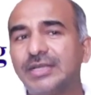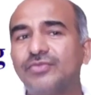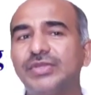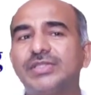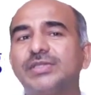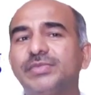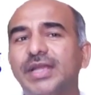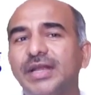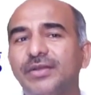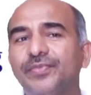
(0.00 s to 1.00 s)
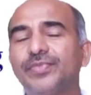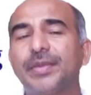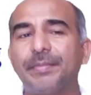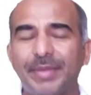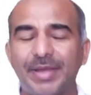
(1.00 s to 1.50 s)
Which system is active?
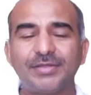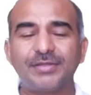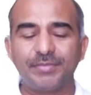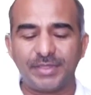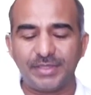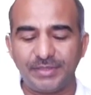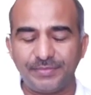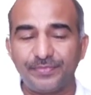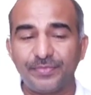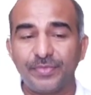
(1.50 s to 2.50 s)
Parasympathetic.